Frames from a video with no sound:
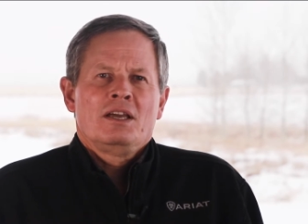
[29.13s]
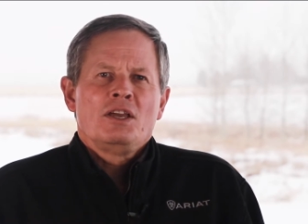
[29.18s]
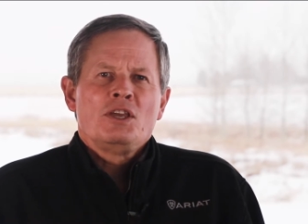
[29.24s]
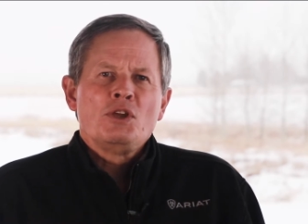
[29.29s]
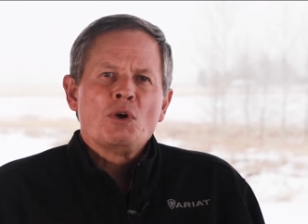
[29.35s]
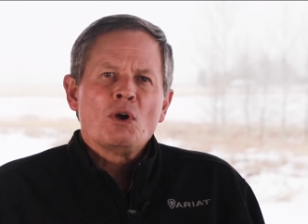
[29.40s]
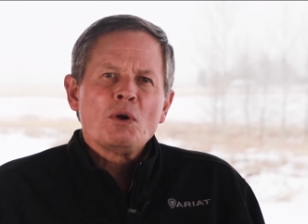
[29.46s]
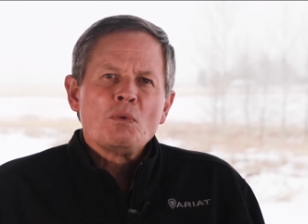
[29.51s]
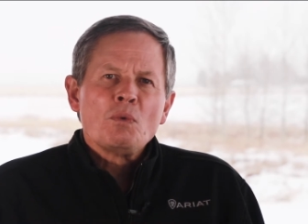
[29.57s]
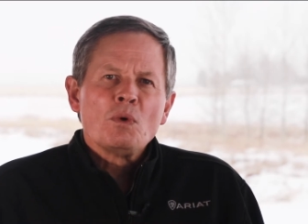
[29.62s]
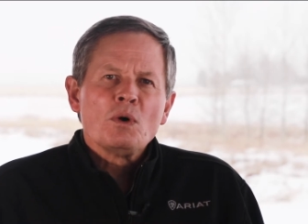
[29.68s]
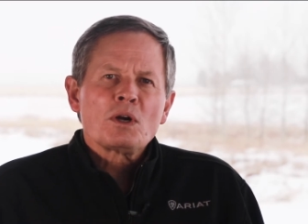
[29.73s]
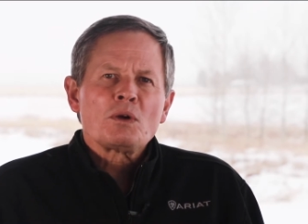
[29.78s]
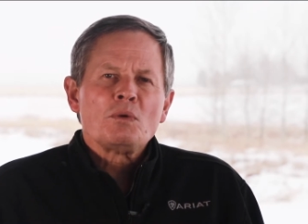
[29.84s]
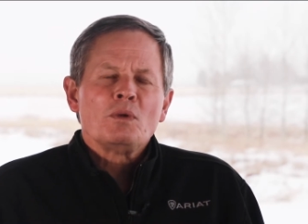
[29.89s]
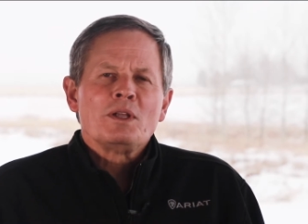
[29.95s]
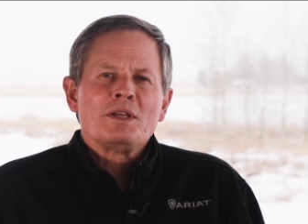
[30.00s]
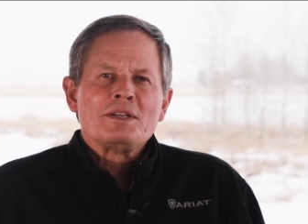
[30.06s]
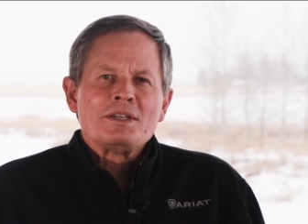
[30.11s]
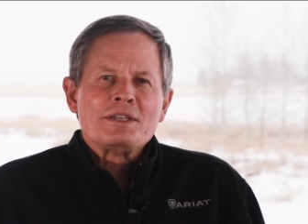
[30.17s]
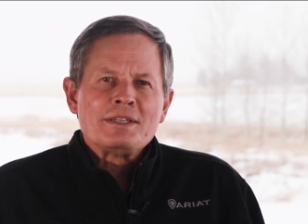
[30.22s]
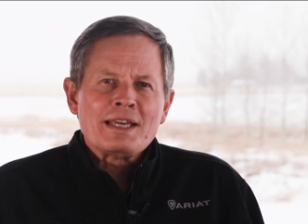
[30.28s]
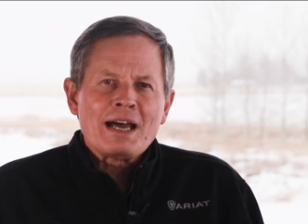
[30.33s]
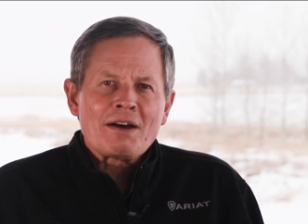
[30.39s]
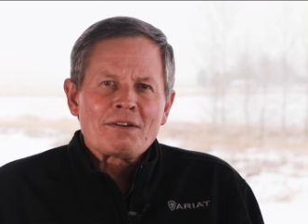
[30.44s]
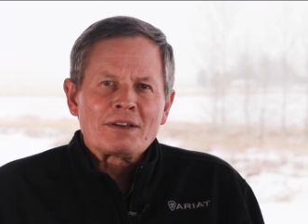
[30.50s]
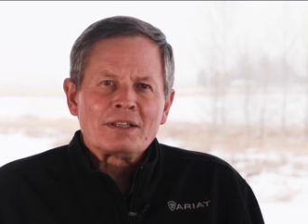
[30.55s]
Your work will
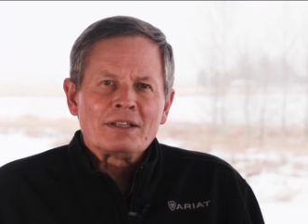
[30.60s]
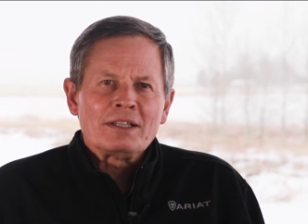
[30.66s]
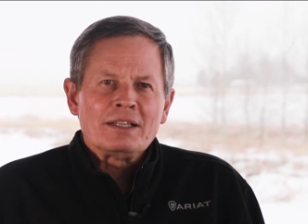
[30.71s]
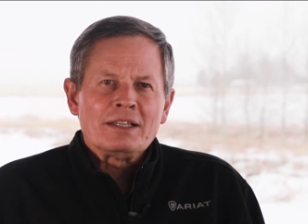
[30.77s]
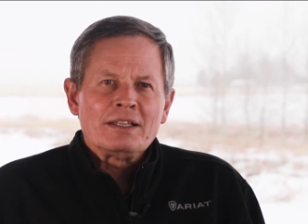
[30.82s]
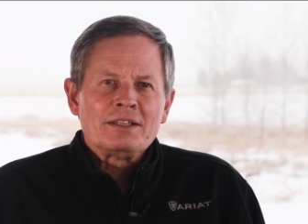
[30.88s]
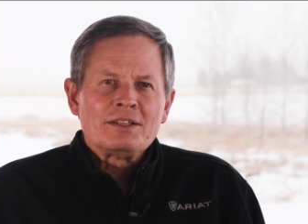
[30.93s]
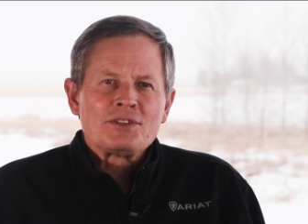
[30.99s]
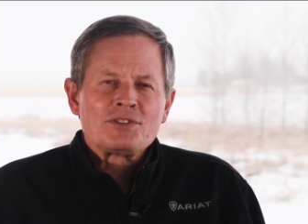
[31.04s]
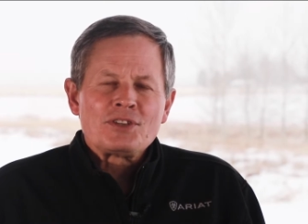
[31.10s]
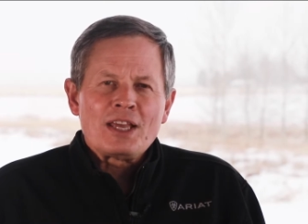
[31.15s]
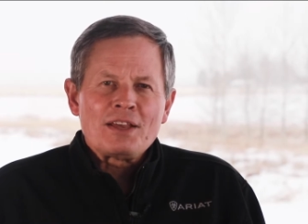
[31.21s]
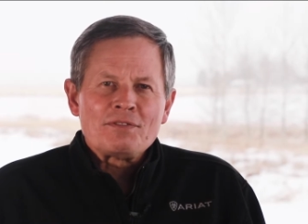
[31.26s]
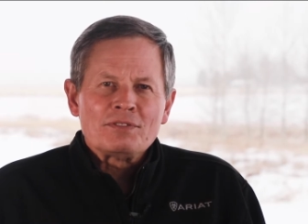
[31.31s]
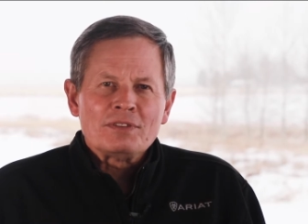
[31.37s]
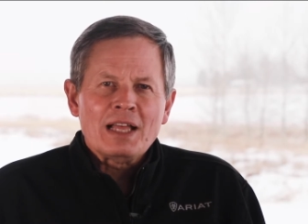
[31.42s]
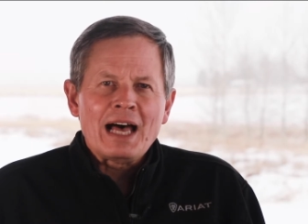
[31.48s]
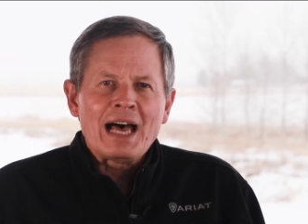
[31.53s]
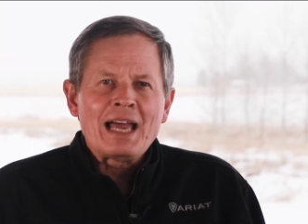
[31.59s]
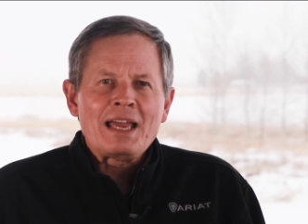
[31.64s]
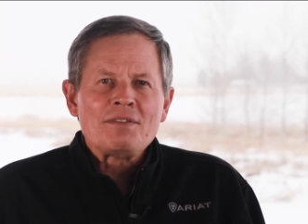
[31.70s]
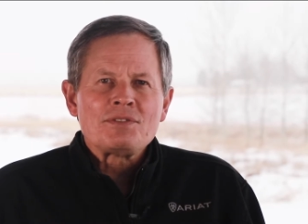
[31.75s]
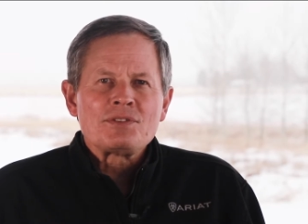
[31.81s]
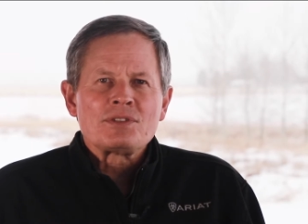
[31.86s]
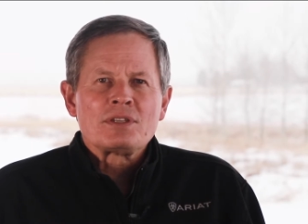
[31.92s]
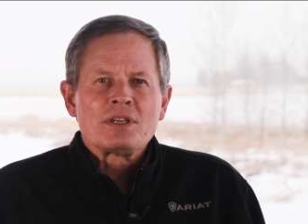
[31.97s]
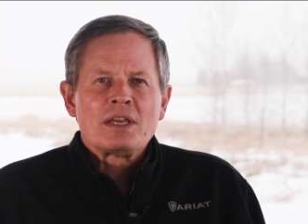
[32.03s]
undoubtedly save
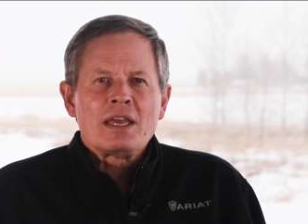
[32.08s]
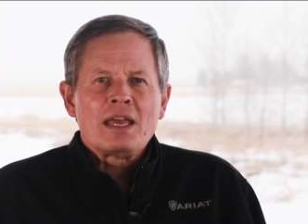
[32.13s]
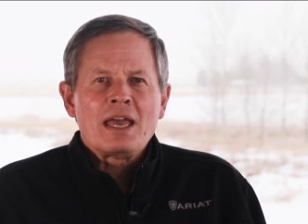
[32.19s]
lives